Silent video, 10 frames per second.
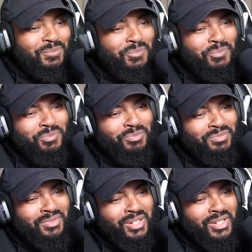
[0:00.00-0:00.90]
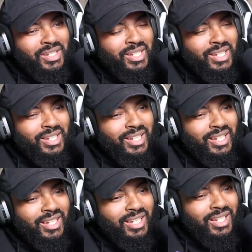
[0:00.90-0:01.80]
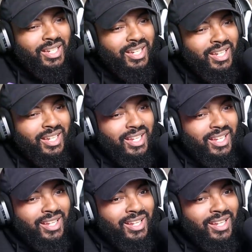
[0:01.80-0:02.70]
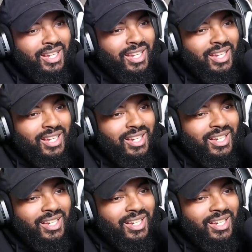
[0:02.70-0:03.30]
No one is speaking in this clip.